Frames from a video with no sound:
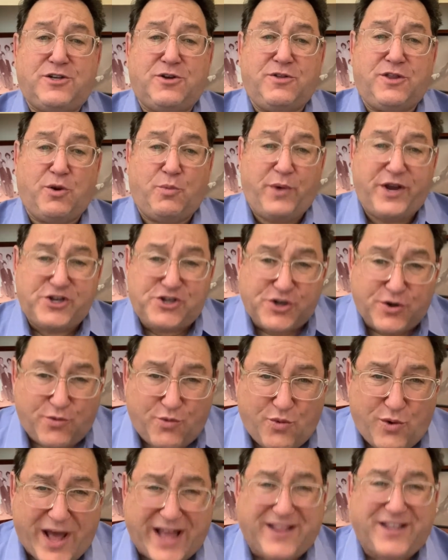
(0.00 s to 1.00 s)
to, that we should
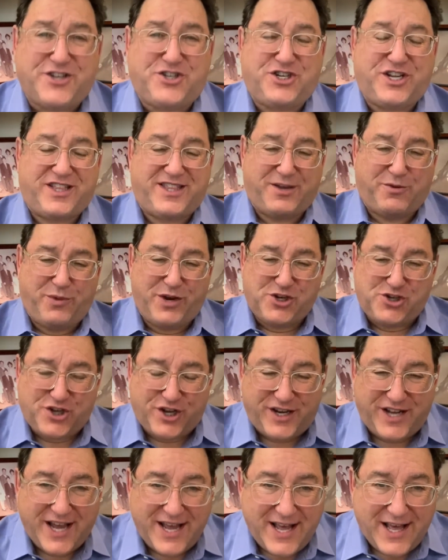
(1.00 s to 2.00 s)
relish it, that we
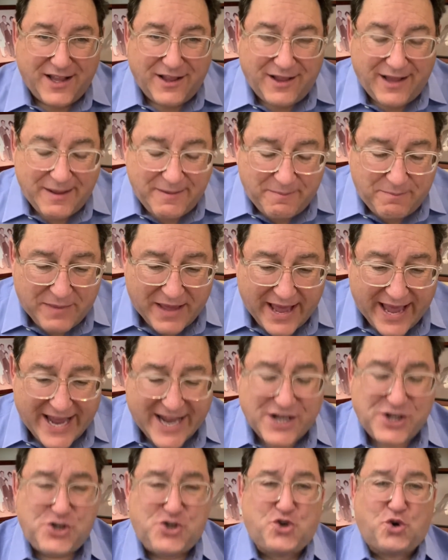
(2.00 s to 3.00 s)
should
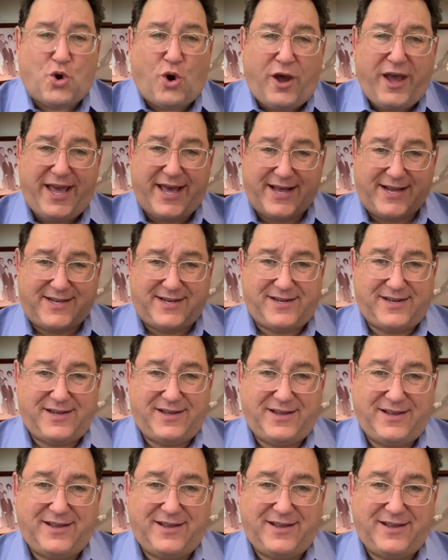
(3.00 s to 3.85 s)
enjoy it.